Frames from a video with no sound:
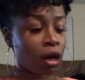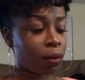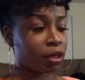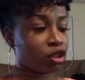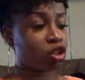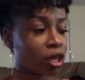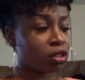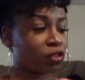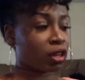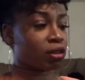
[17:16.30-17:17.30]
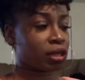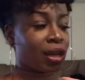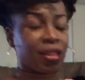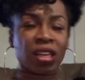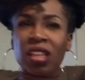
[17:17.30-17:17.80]
Make sure you check his videos
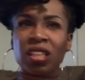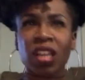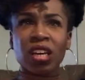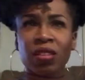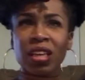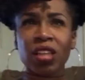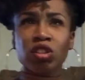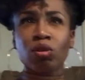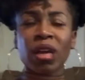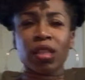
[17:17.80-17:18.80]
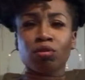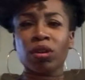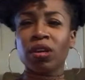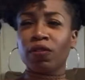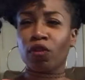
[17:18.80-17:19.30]
out. I think he does. I think he's doing like
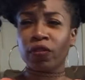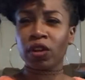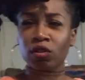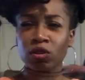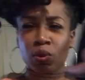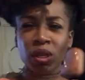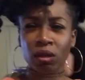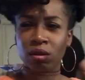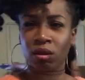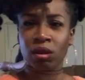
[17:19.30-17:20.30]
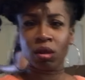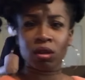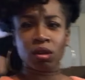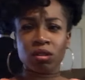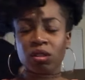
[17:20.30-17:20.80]
3 or 4 videos a week.
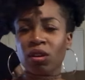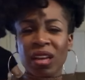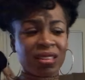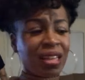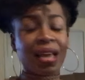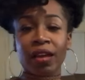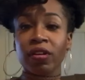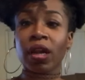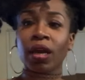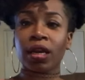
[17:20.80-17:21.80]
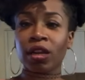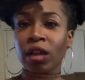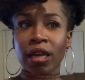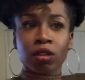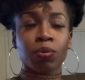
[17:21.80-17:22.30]
So I think like every day. And they're
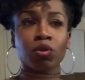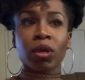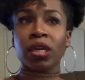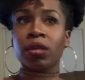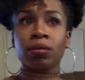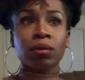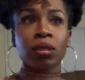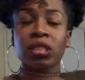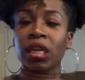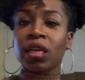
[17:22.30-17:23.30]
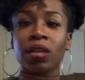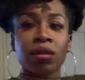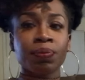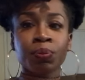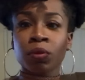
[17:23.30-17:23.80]
like between
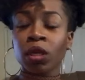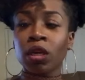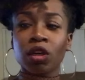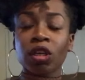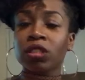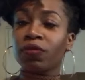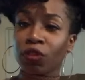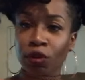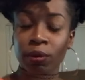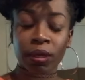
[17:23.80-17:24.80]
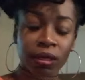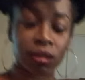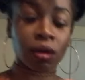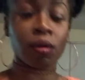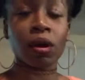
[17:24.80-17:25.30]
10. You get some for 30 minutes.
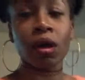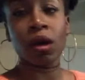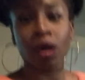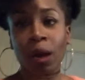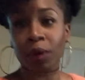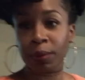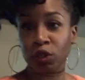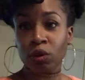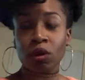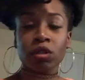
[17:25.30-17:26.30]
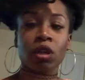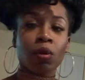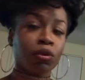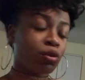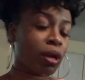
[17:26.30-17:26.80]
So I'm going to be doing those
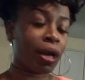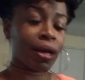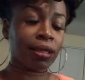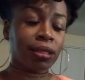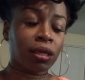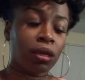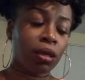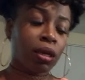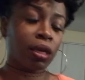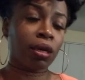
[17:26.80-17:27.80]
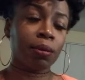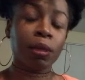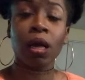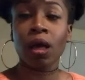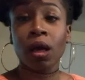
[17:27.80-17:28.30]
along with you guys.
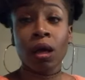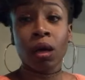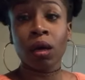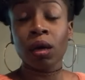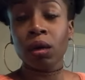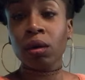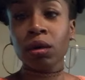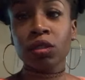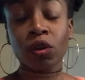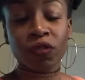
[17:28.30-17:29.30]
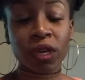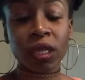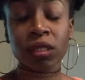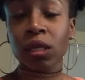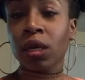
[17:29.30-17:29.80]
And don't
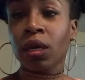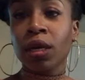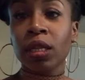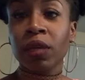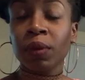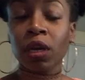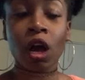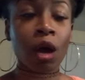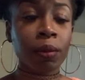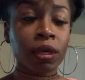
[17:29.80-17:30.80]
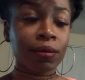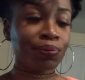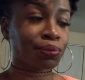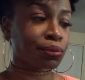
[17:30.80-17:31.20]
forget to leave me a comment.